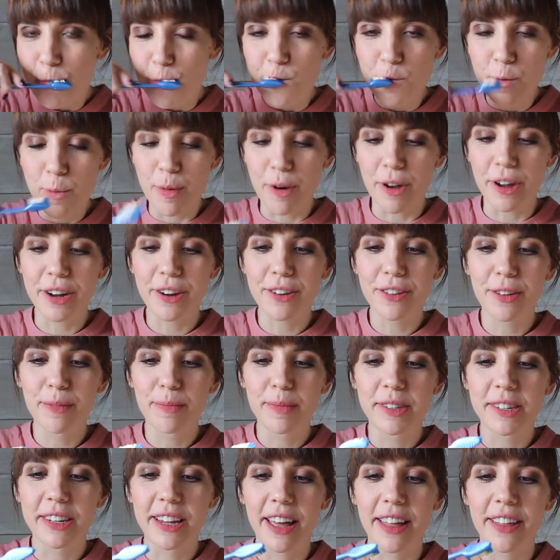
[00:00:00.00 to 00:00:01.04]
you put your
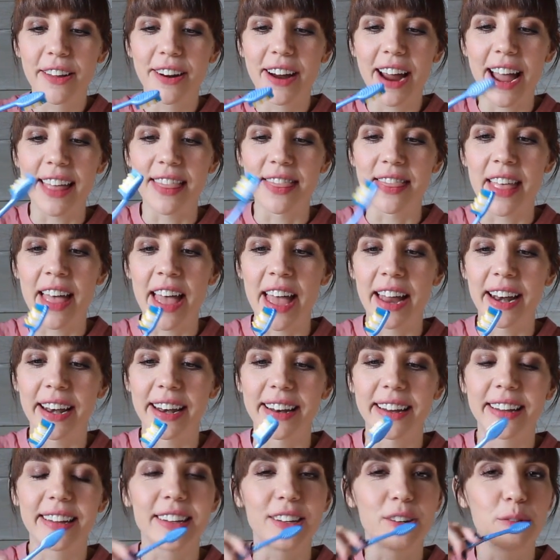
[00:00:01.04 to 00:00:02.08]
lips together and
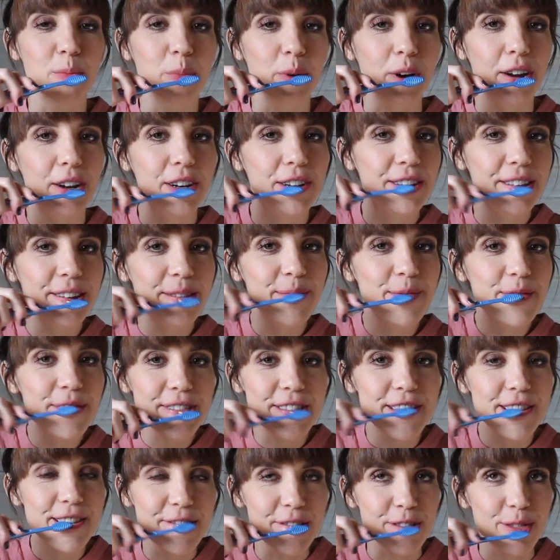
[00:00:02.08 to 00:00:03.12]
then you brush them
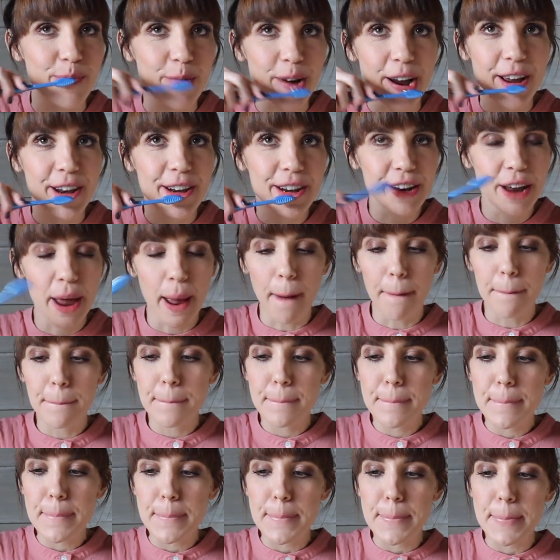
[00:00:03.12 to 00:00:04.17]
with a toothbrush
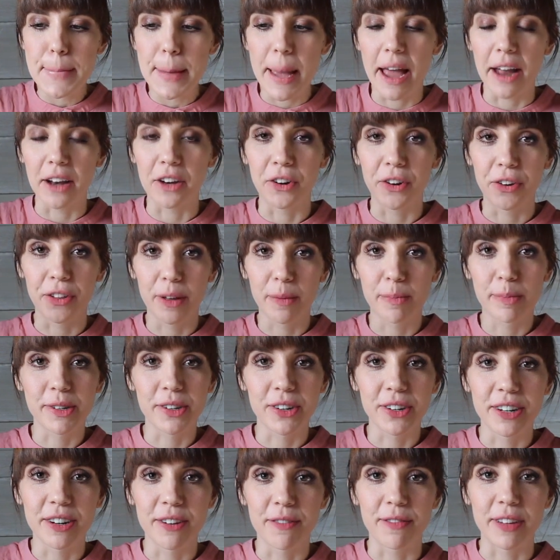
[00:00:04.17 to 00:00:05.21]
and your lips
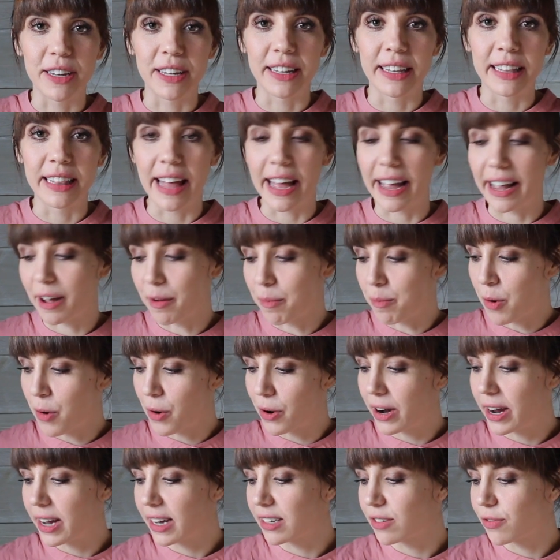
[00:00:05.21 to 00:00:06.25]
are gonna feel like
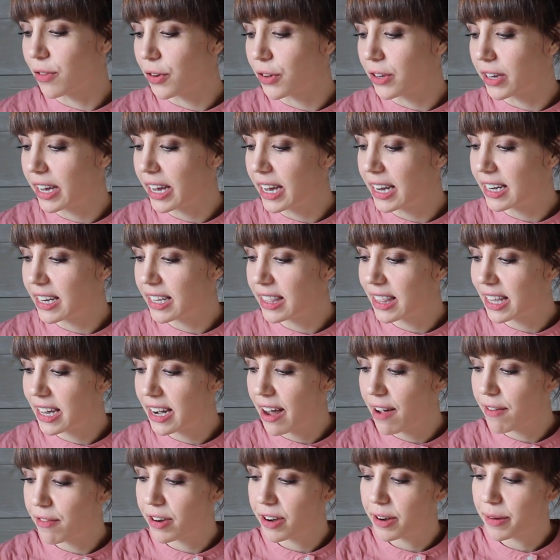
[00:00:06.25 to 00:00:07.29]
more exfoliated
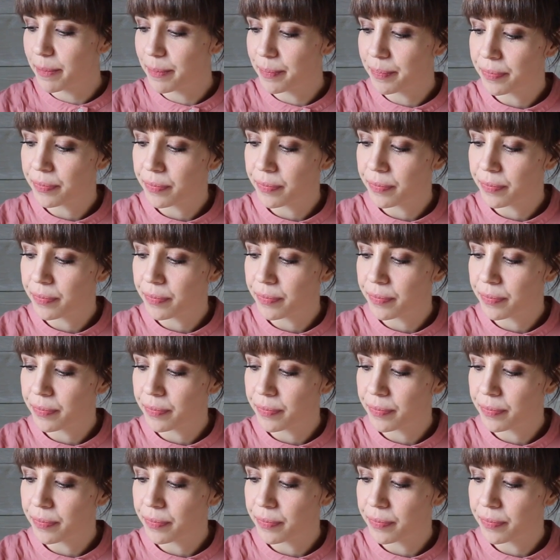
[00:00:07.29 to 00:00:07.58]
than ever.